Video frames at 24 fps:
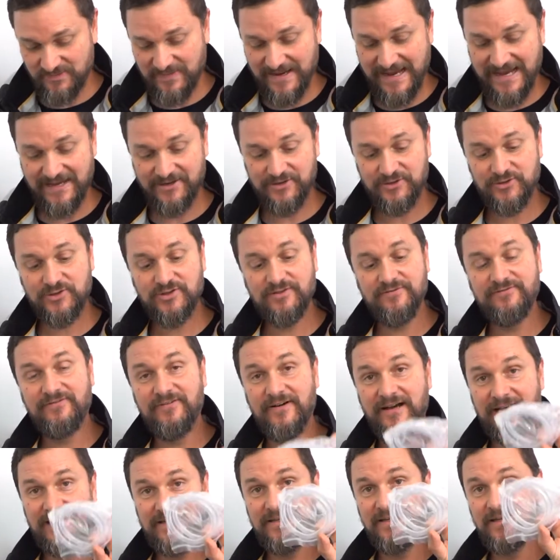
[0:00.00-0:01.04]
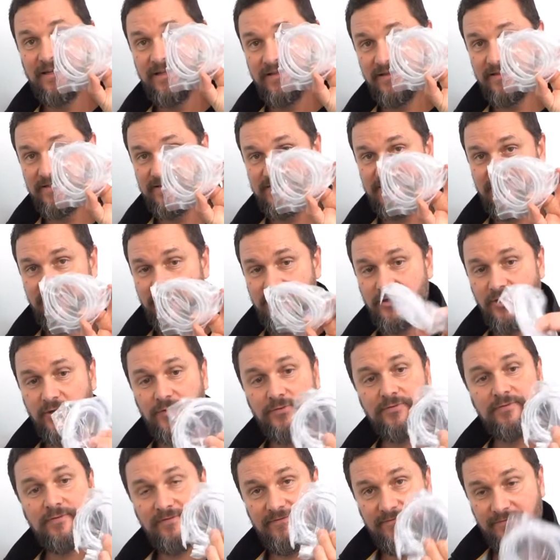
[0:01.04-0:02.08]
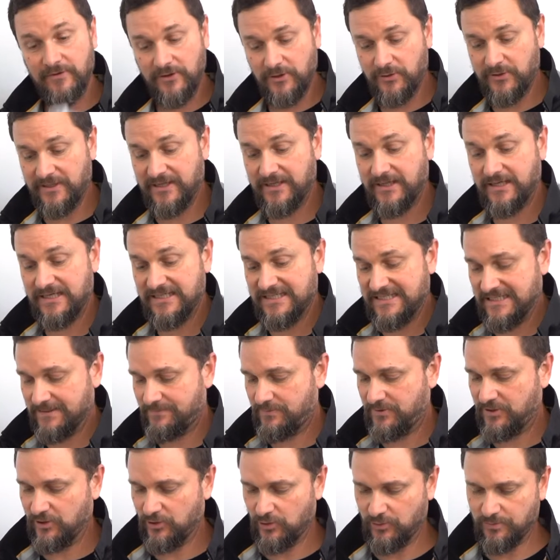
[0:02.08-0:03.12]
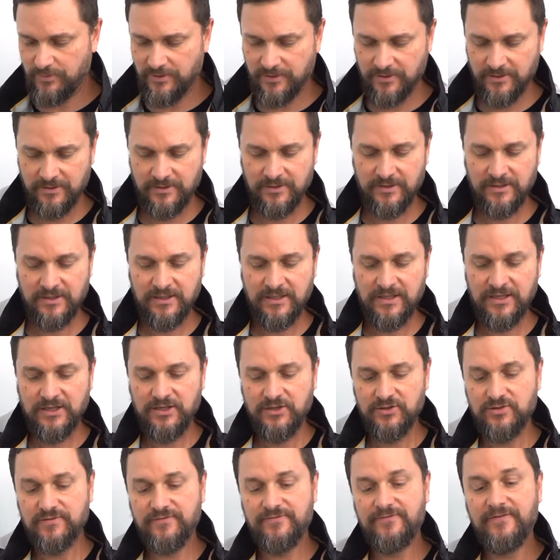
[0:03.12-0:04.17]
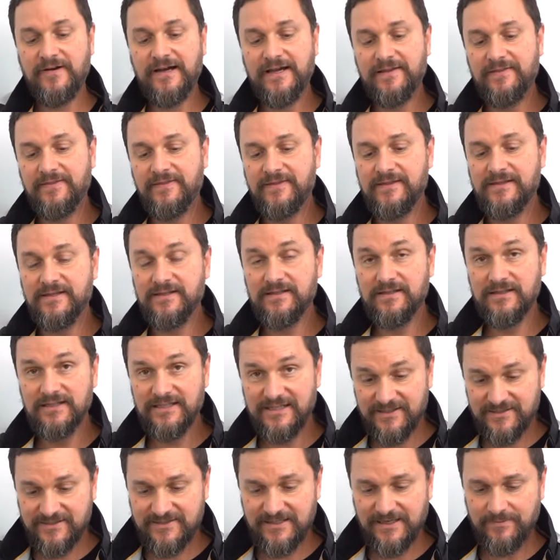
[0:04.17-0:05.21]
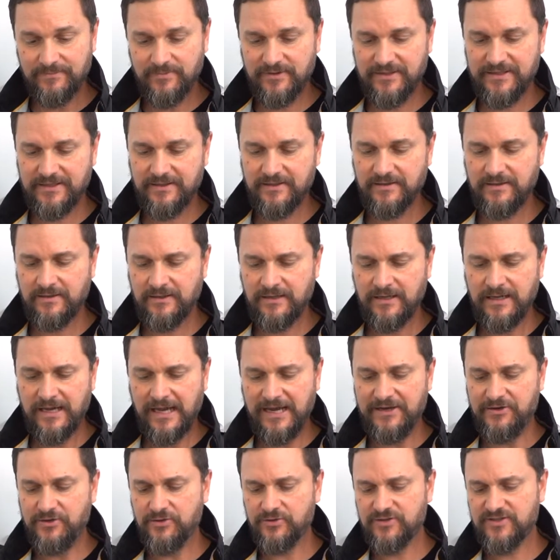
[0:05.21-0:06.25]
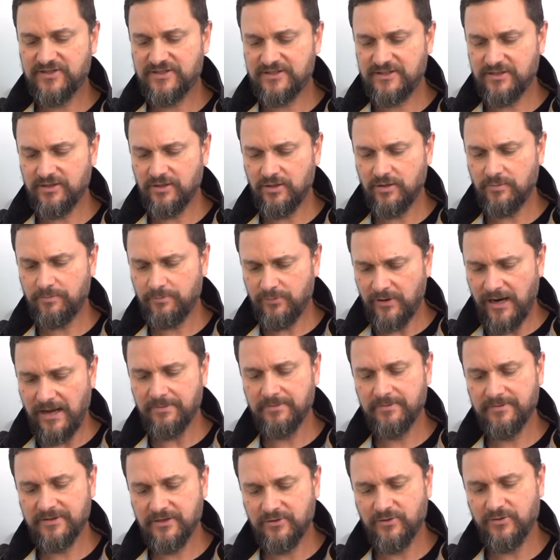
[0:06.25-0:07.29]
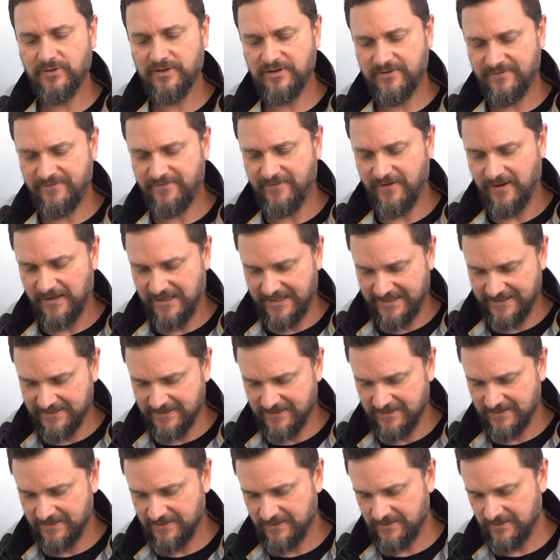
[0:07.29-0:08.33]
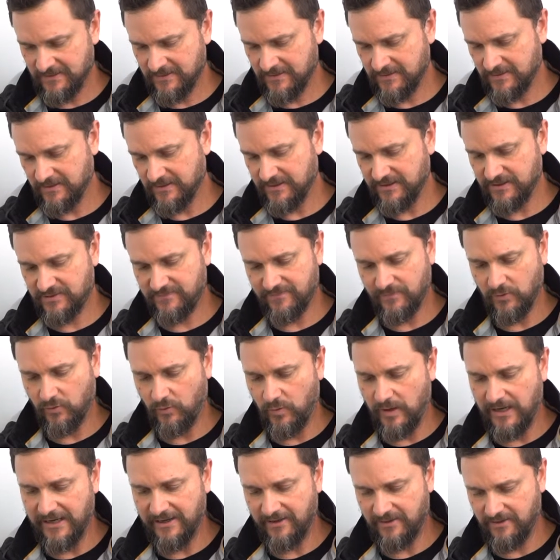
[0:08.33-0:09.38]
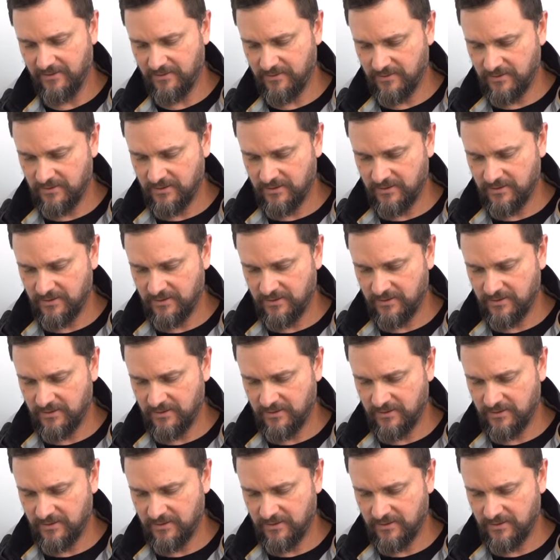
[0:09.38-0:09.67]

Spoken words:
bag, you should find the silicone floating dip tube. You should find the lid assembly, and you're still probably going to find, at least for a while